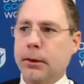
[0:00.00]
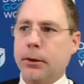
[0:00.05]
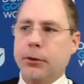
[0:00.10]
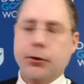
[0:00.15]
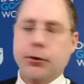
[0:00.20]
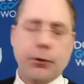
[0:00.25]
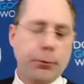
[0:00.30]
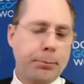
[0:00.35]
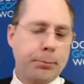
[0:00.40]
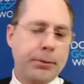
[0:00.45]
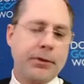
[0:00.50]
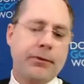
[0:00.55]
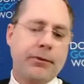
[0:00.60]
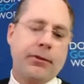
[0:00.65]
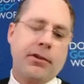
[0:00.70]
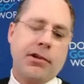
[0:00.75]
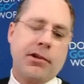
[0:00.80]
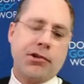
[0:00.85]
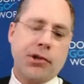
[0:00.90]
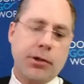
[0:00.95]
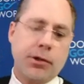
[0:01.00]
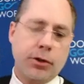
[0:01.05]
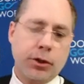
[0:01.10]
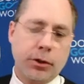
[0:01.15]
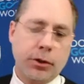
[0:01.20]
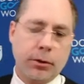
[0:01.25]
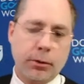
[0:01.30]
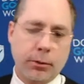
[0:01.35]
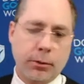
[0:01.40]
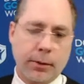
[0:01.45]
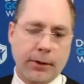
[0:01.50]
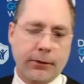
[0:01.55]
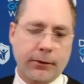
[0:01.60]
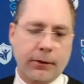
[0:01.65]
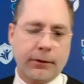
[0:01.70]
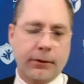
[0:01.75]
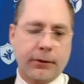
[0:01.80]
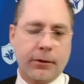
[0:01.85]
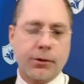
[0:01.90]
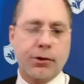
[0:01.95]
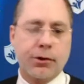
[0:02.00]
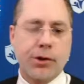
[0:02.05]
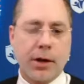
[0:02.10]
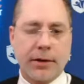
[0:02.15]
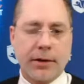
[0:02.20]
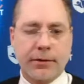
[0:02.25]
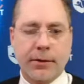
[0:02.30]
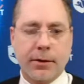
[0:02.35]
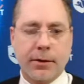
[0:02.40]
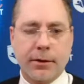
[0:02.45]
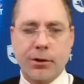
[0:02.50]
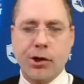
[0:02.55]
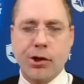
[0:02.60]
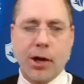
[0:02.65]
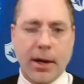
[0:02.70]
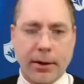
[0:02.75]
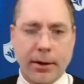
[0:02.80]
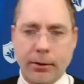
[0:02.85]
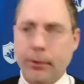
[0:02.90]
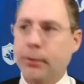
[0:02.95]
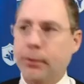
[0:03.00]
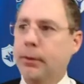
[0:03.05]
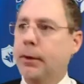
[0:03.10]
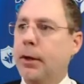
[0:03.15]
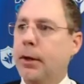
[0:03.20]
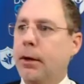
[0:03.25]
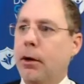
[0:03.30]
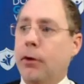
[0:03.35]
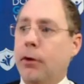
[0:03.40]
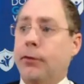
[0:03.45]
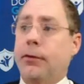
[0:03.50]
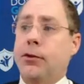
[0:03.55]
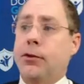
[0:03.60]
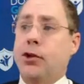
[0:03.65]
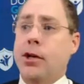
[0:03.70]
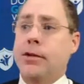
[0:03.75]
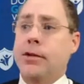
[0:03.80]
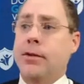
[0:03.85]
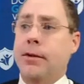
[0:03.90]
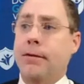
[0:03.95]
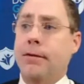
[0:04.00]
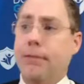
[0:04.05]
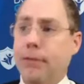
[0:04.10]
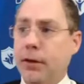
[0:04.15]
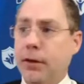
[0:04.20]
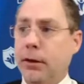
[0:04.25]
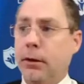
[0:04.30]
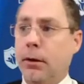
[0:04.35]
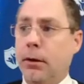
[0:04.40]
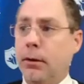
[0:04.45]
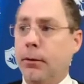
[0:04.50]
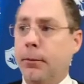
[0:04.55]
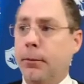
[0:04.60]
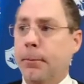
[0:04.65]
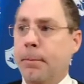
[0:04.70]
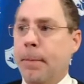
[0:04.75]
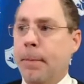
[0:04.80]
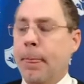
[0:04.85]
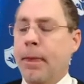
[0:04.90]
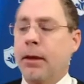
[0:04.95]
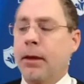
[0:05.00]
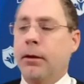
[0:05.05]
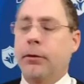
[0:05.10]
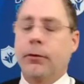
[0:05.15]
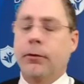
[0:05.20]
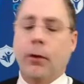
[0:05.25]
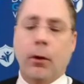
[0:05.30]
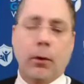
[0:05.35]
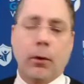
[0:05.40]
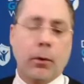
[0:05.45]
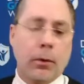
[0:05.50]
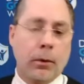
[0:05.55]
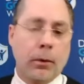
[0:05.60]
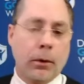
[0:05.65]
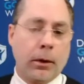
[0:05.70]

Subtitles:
to position you as a suggested channel or suggested video. So